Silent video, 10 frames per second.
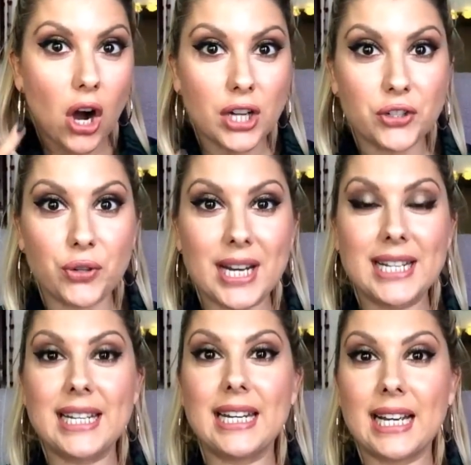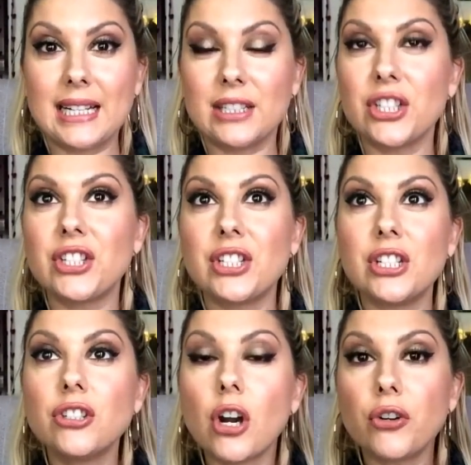hydrating and just
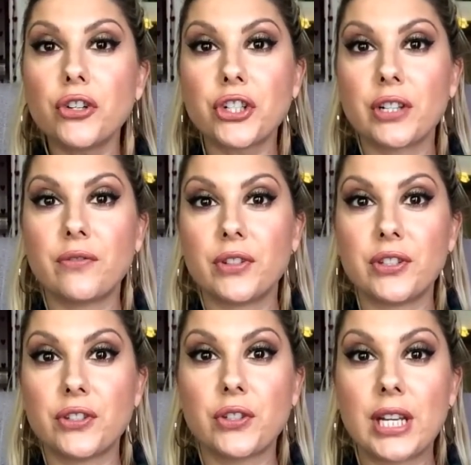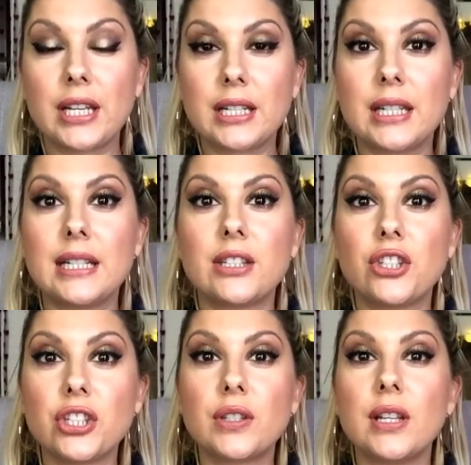nourishing for the skin. It's
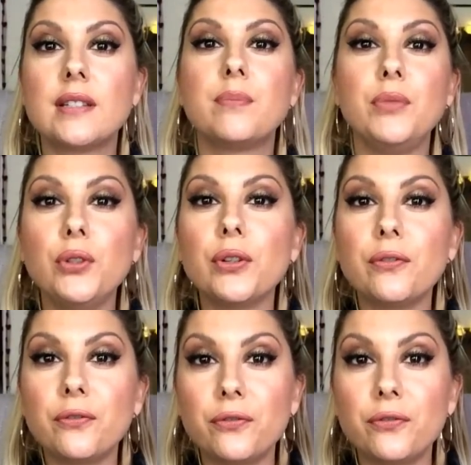you can